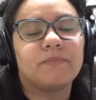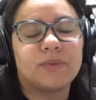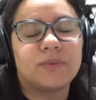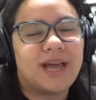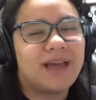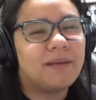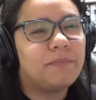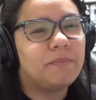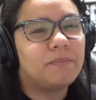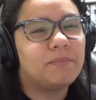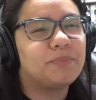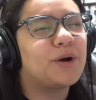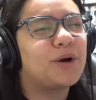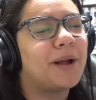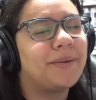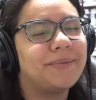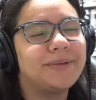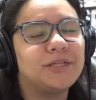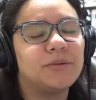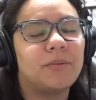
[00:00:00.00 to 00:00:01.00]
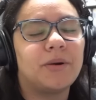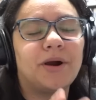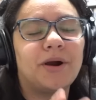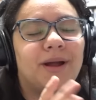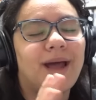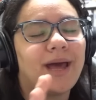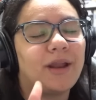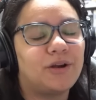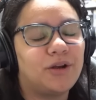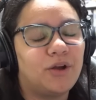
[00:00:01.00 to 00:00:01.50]
I probably tomorrow,
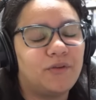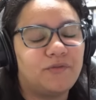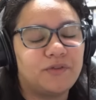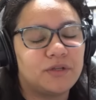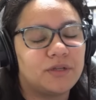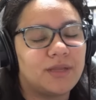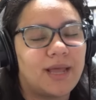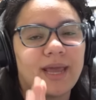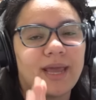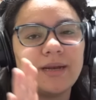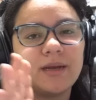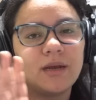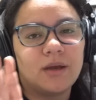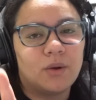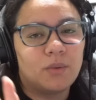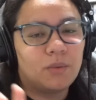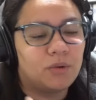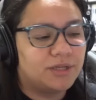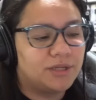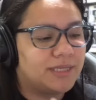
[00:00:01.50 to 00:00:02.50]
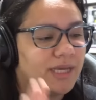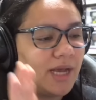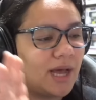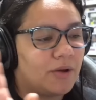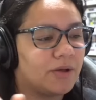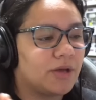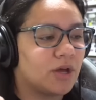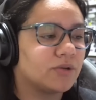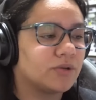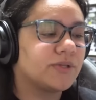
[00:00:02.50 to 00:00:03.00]
I don't know if tonight, we'll see how
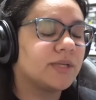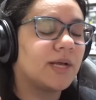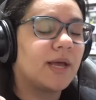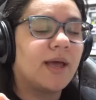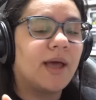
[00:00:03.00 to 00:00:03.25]
it goes.